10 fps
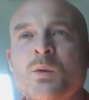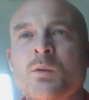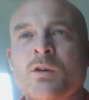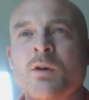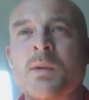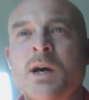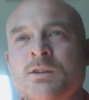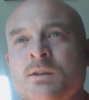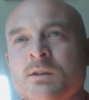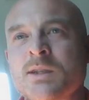to it. We've got
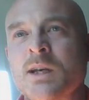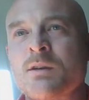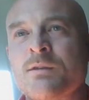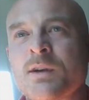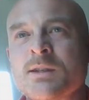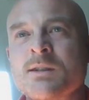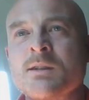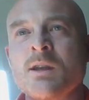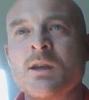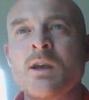marginal
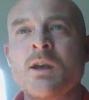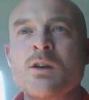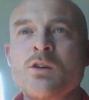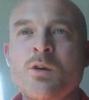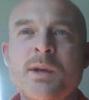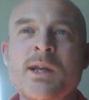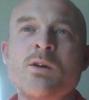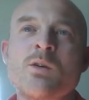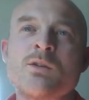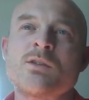sacrifices. Nobody
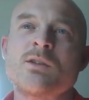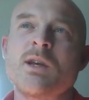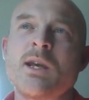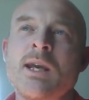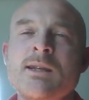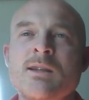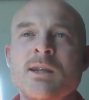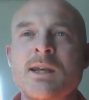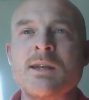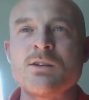goes into
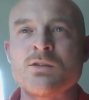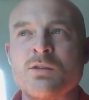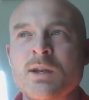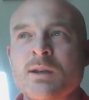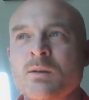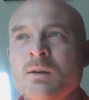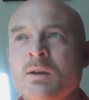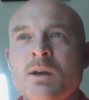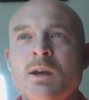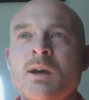the industry
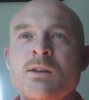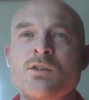and